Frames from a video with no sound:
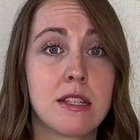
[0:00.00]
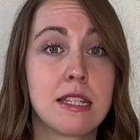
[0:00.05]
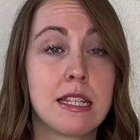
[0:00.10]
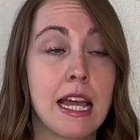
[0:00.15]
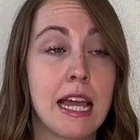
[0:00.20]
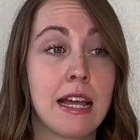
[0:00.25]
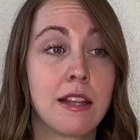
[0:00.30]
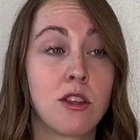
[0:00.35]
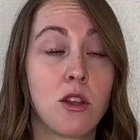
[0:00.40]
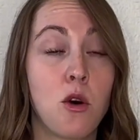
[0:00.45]

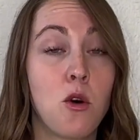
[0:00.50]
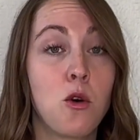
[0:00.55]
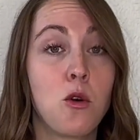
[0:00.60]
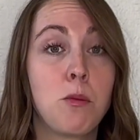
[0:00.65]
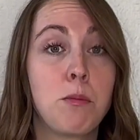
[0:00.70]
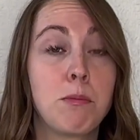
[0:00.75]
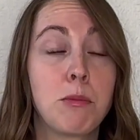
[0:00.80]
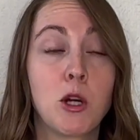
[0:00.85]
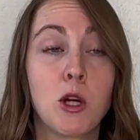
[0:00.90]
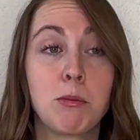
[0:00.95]
And the whole
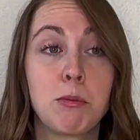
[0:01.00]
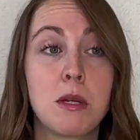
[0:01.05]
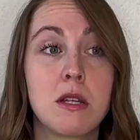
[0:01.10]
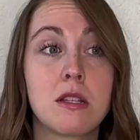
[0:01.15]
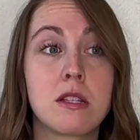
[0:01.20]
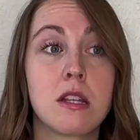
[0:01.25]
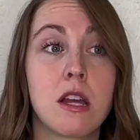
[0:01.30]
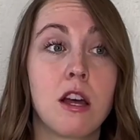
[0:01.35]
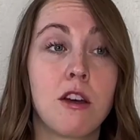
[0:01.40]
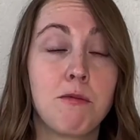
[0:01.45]
purpose
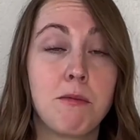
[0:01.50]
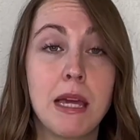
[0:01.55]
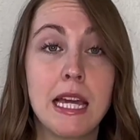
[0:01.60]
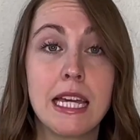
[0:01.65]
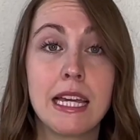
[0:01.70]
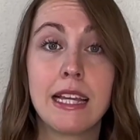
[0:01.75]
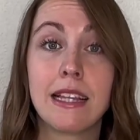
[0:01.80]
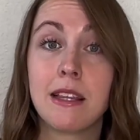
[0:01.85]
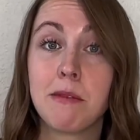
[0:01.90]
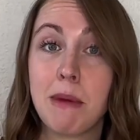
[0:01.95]
of
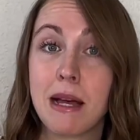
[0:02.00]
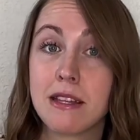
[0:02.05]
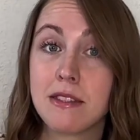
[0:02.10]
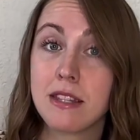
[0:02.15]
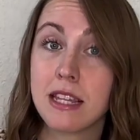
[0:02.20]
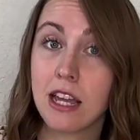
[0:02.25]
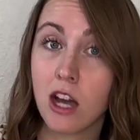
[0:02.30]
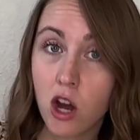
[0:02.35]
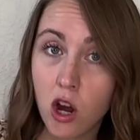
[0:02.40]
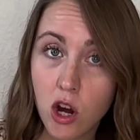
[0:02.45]
making the
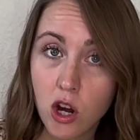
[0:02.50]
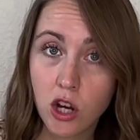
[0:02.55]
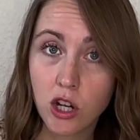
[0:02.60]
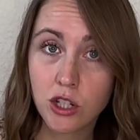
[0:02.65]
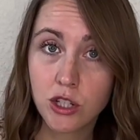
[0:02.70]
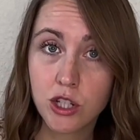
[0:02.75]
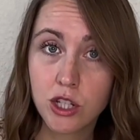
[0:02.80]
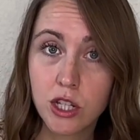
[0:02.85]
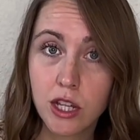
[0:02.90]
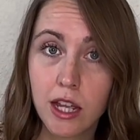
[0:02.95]
messy art
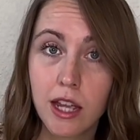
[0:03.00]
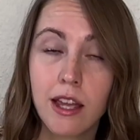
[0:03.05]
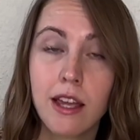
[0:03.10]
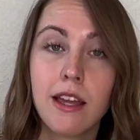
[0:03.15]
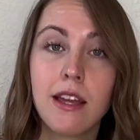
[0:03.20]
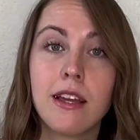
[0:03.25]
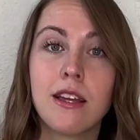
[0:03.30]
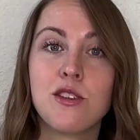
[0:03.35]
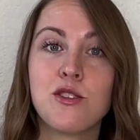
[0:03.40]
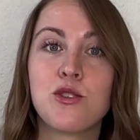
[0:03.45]

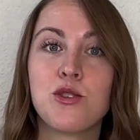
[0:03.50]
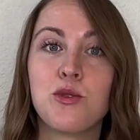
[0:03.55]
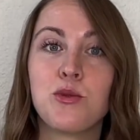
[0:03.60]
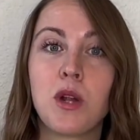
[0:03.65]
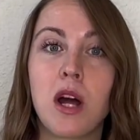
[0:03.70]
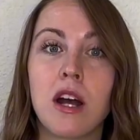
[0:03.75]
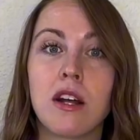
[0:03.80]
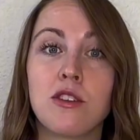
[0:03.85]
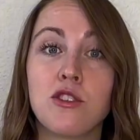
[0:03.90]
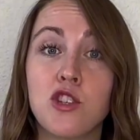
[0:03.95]
is to
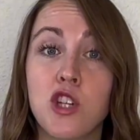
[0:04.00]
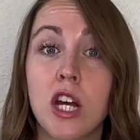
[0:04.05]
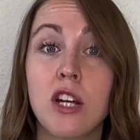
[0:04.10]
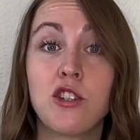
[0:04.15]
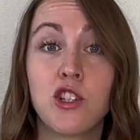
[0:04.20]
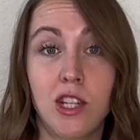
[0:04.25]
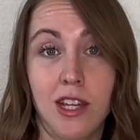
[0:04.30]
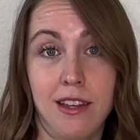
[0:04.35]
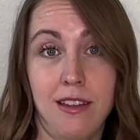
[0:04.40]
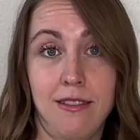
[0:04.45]
not judge
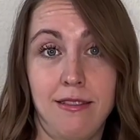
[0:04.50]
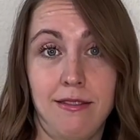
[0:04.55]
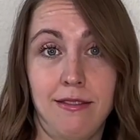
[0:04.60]
it.